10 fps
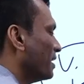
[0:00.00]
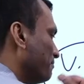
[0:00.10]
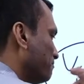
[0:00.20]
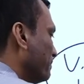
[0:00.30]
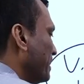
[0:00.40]

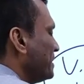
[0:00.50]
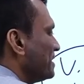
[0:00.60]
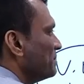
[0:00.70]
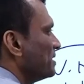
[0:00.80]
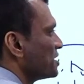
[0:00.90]
My
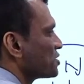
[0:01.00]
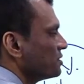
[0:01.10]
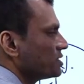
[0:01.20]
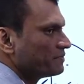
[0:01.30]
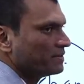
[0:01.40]
recommendation
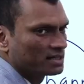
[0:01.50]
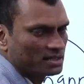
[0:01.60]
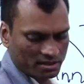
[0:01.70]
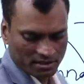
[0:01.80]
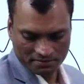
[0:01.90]
is V.N.
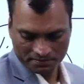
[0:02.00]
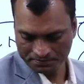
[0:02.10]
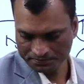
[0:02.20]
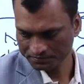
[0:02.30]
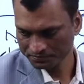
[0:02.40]
Khanna.
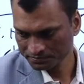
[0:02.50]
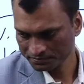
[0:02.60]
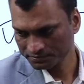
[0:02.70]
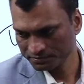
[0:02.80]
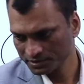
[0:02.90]

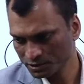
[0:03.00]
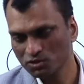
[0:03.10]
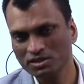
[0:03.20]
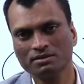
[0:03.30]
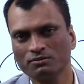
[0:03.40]
You
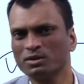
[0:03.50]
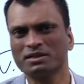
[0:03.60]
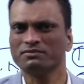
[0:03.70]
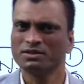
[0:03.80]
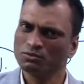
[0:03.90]
read
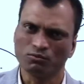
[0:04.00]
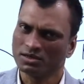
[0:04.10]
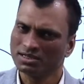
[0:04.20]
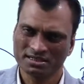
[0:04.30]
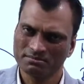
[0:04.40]
whatever you
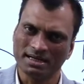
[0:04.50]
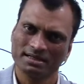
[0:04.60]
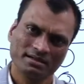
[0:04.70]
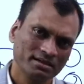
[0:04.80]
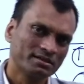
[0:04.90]
want, doesn't
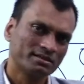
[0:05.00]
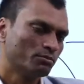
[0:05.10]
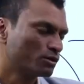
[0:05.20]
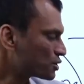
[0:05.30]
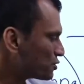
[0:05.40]
matter. The
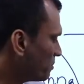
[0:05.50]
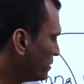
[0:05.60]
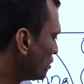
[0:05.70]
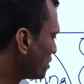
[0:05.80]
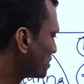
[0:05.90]
book should be
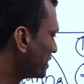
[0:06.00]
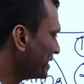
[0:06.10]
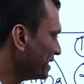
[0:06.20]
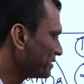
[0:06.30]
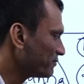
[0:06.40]
on the
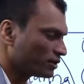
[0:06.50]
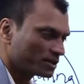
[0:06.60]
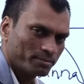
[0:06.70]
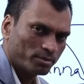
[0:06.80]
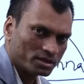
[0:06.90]
Indian
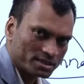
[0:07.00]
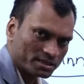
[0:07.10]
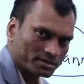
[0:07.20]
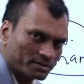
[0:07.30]
foreign policy.